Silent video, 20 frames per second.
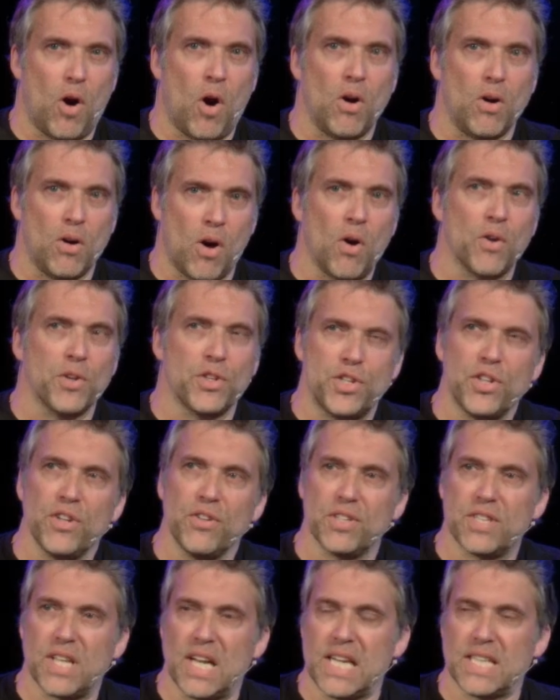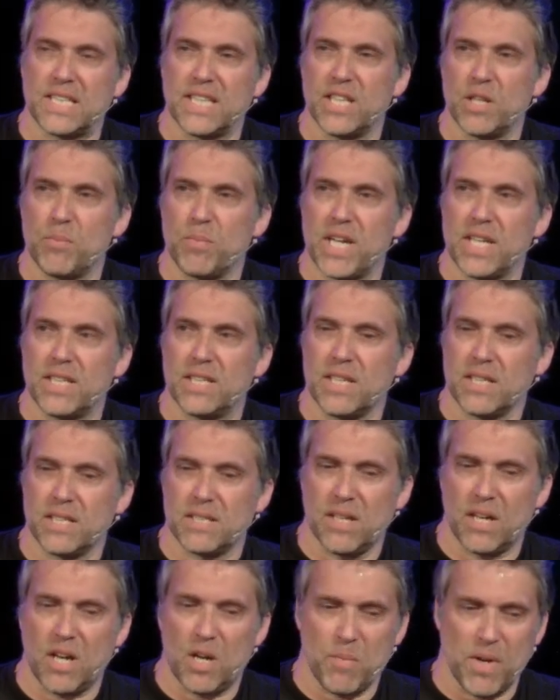on Tuesdays in the
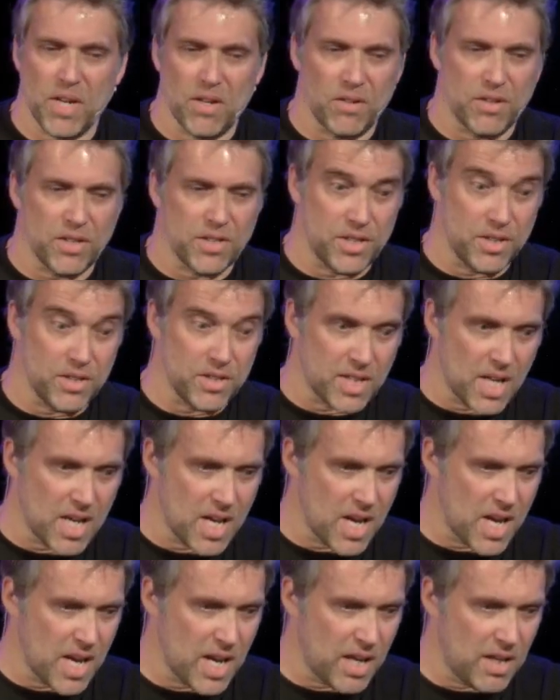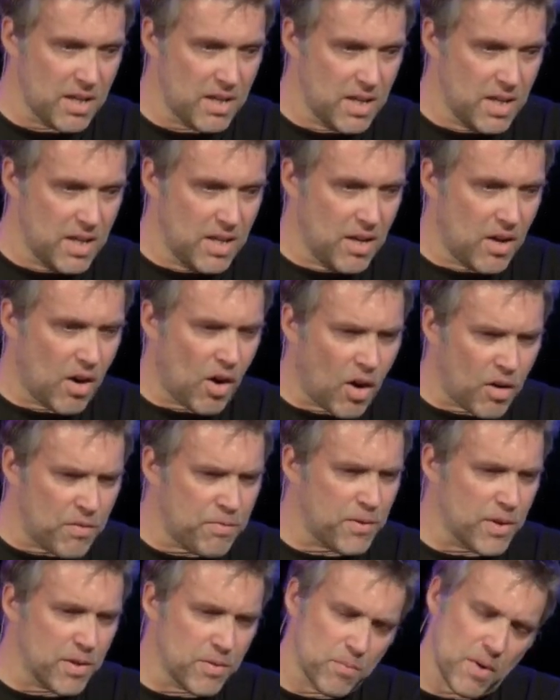meetings that I'm in on a Tuesday here,
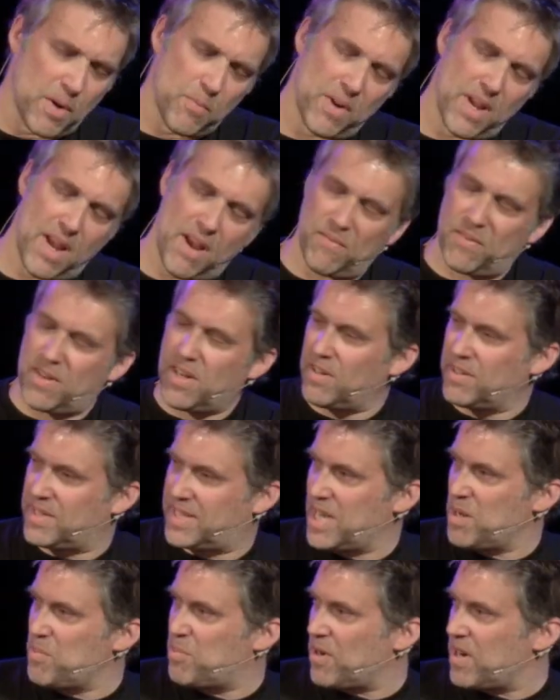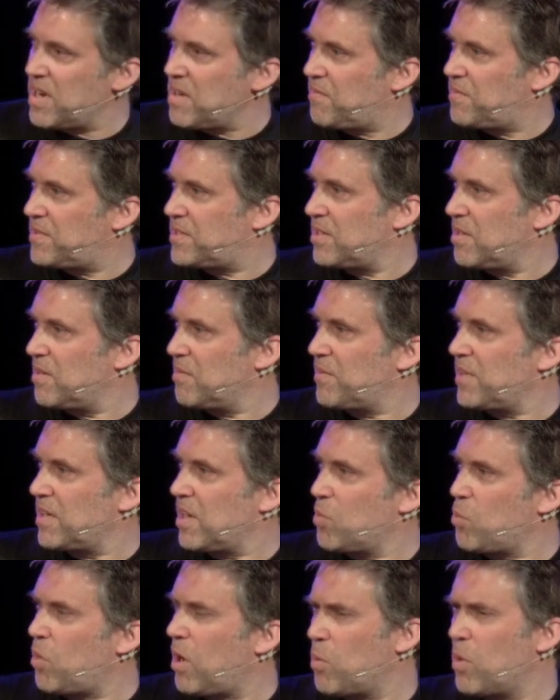often when we have kind of debriefs of, you
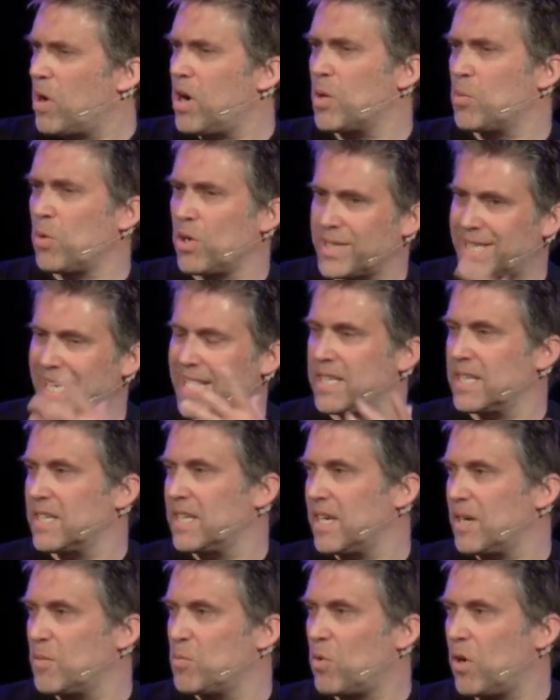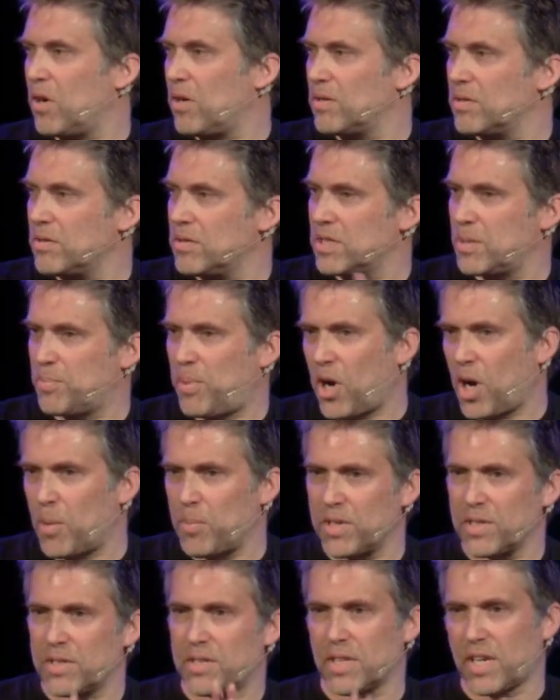know, what worked, what didn't, and what
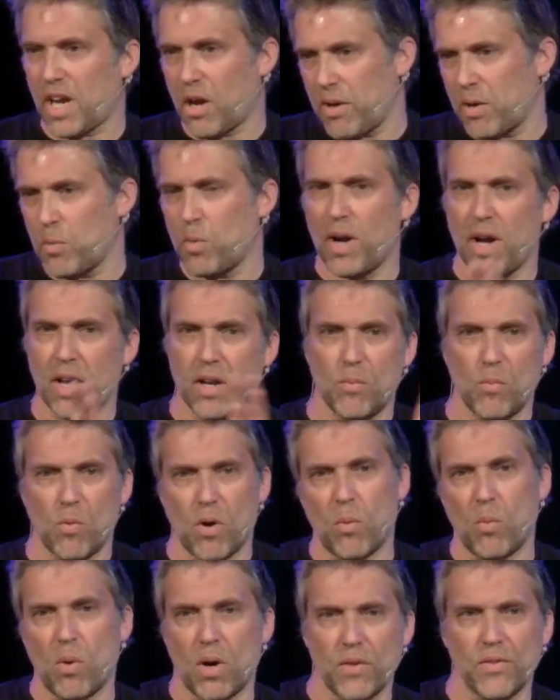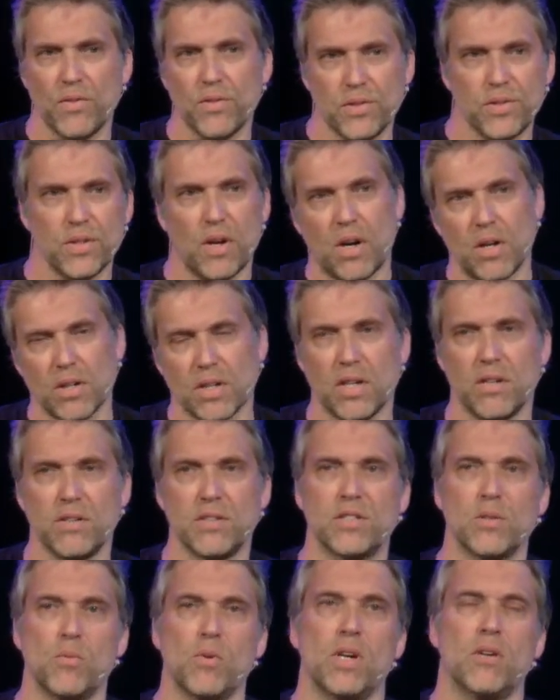departments are going well and what ones aren't
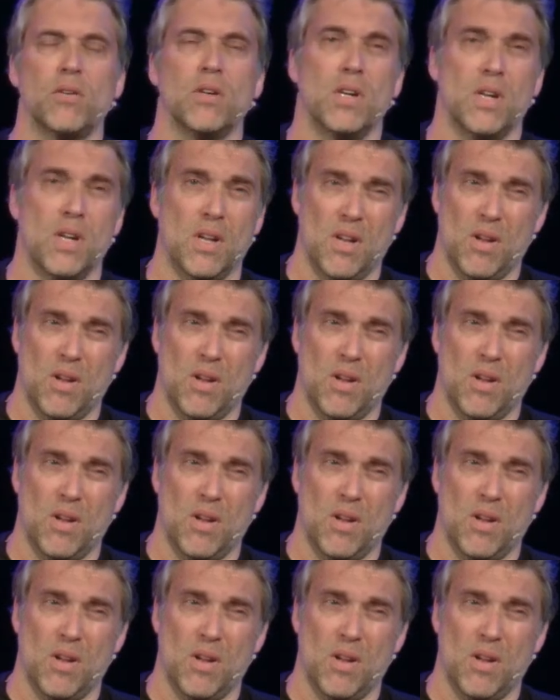going so well,